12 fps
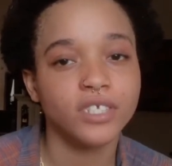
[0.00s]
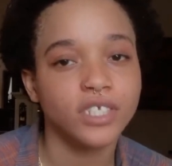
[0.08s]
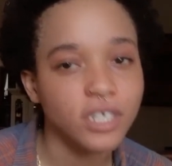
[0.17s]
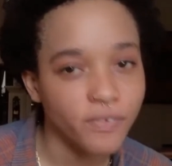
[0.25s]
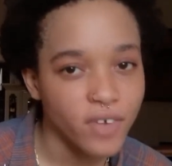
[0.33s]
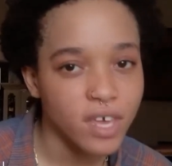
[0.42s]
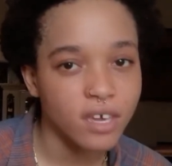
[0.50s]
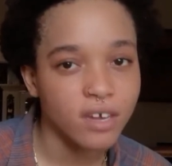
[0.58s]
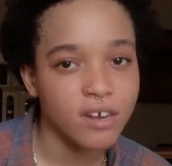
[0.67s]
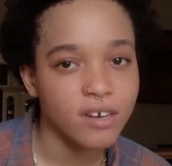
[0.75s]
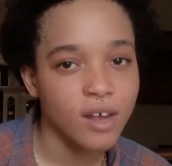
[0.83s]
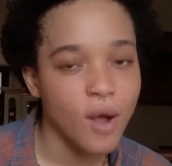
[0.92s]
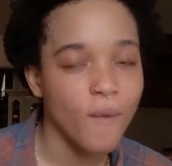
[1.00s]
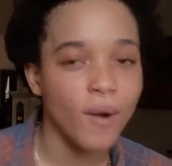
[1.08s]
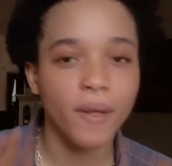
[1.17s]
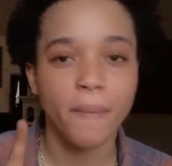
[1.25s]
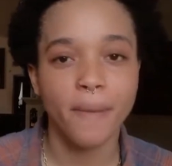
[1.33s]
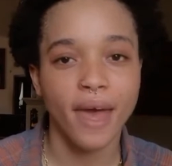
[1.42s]
chief here,
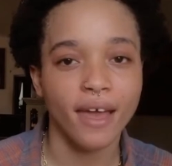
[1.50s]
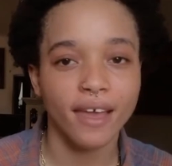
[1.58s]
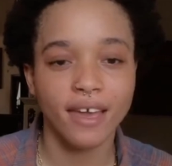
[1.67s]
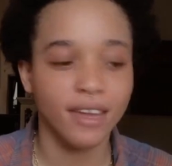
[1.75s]
welcome back.